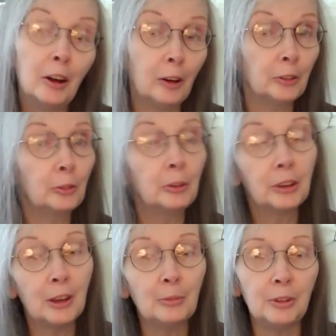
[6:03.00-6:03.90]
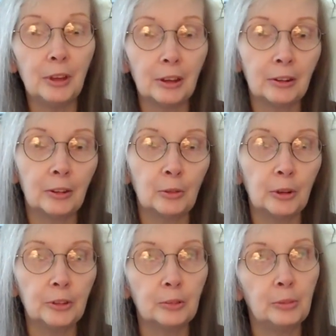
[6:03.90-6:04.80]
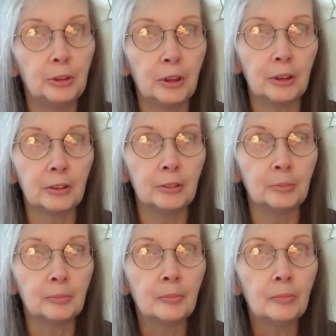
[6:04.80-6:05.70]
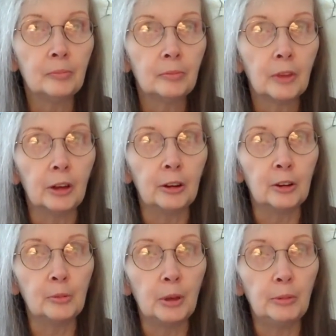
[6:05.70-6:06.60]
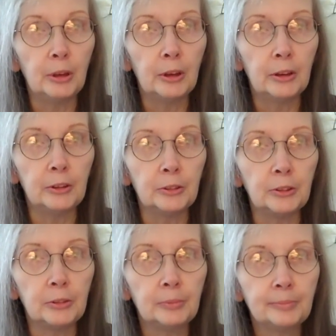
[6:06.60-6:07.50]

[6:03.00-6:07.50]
Although it can be taken other ways. It could be taken maybe as